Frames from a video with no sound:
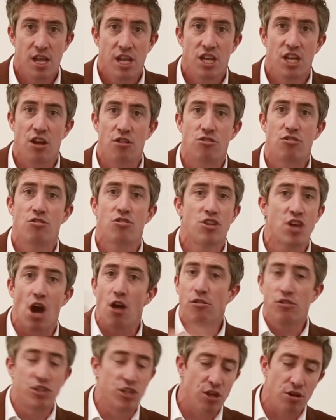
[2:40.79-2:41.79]
You
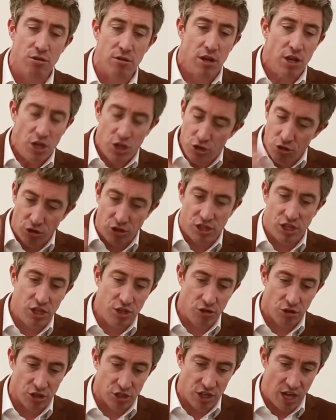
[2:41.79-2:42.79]
go to
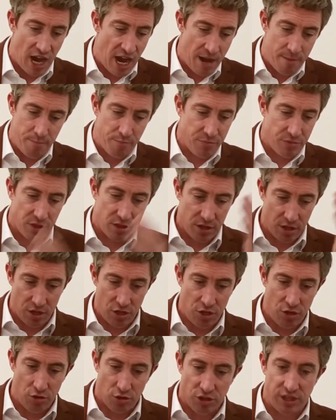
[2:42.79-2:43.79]

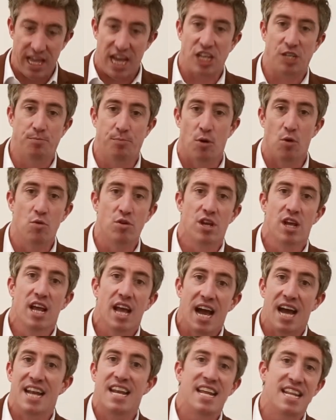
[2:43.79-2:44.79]
your dashboard,
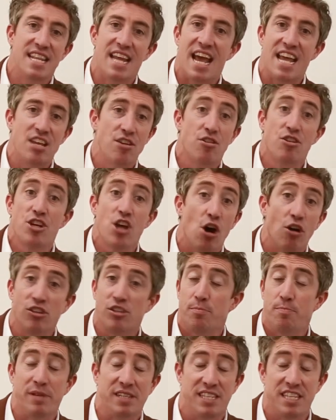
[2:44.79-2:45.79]
and in there you can go on to
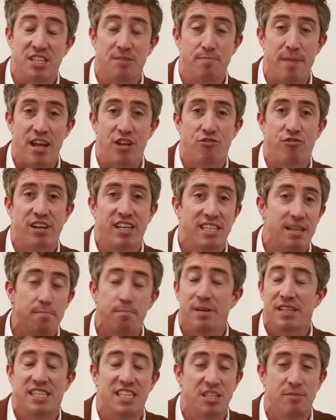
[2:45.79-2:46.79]
business metrics. In
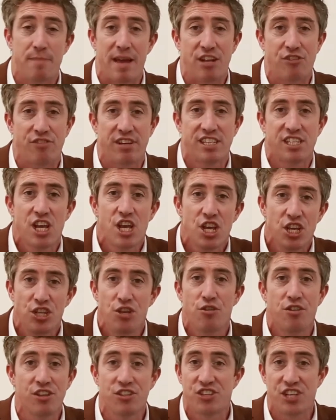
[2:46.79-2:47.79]
business metrics,
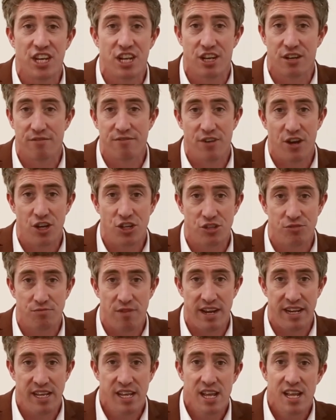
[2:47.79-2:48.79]
you can see the conversion
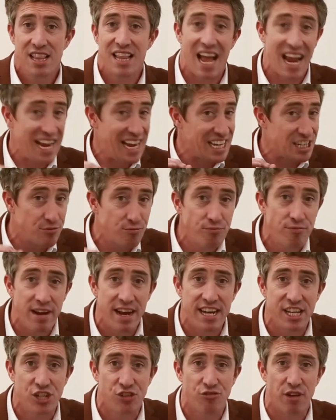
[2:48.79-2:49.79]
rate. Like, it's
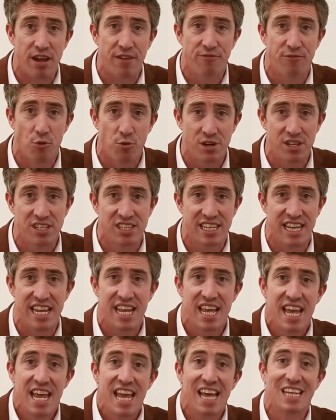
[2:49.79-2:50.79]
really straightforward and see.
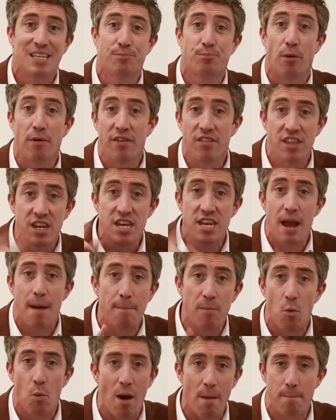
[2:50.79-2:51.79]
It's probably the
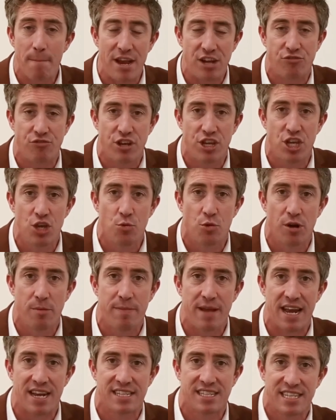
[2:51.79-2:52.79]
number one metric you want to be
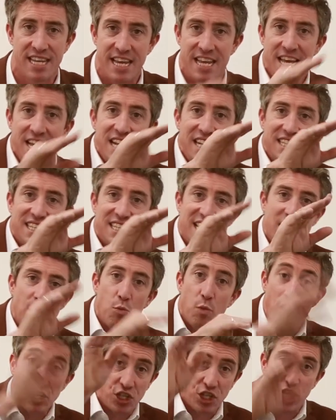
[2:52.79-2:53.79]
able to see
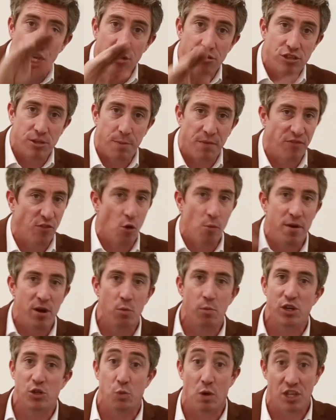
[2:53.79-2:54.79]
which SKUs are performing and
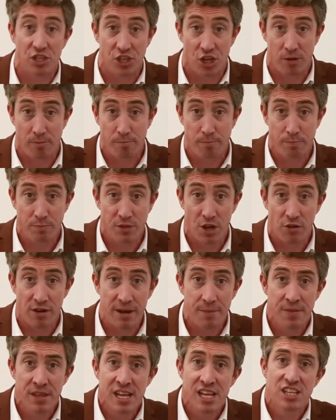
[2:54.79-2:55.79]
which ones aren't. All
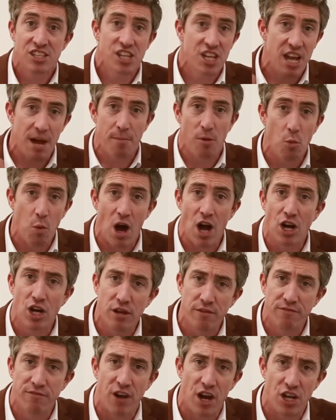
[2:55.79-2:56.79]
right. So number one,
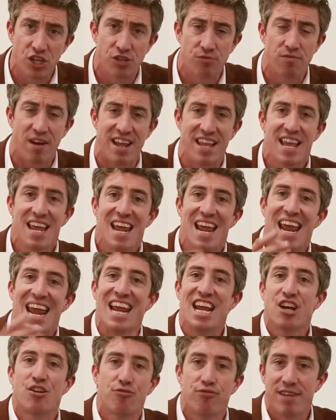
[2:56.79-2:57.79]
conversion rate,
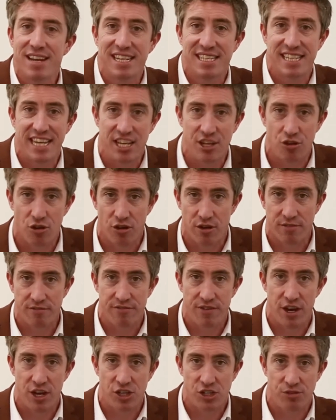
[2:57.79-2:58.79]
increasing your
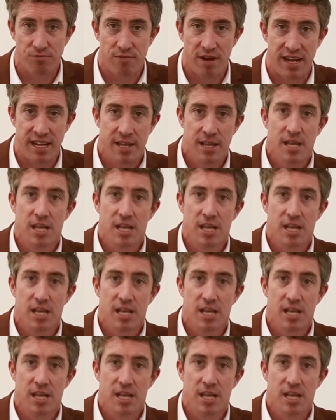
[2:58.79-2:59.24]
conversion rate.